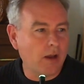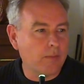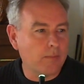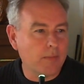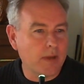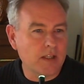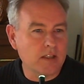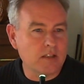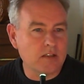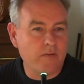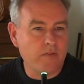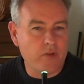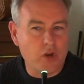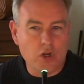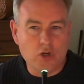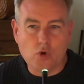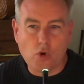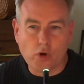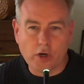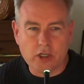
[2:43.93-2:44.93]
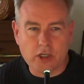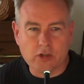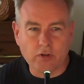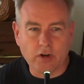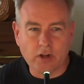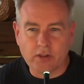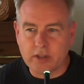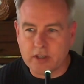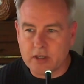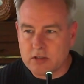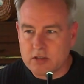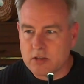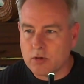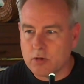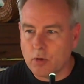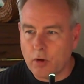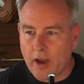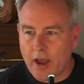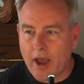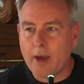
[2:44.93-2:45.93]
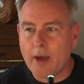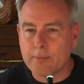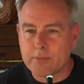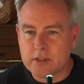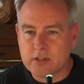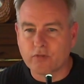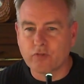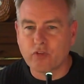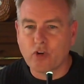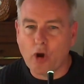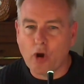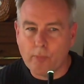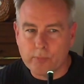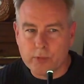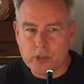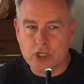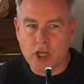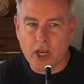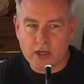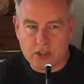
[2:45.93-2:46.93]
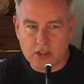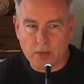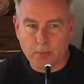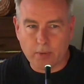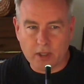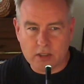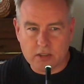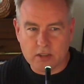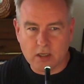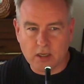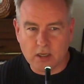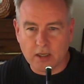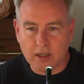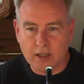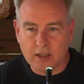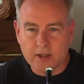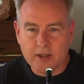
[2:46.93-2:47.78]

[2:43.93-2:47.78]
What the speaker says: It means if you're talking directly into your apps from ChatGPT,